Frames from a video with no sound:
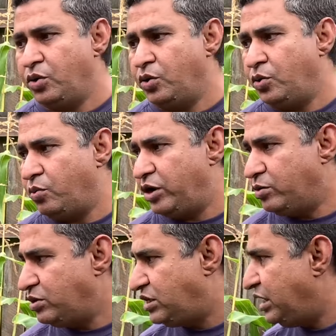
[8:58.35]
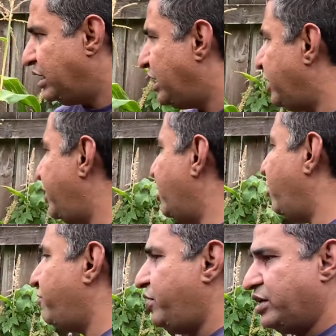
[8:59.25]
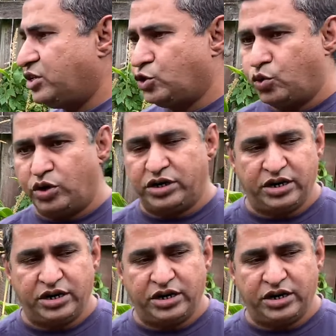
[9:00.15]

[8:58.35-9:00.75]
where you would see nothing of this sort.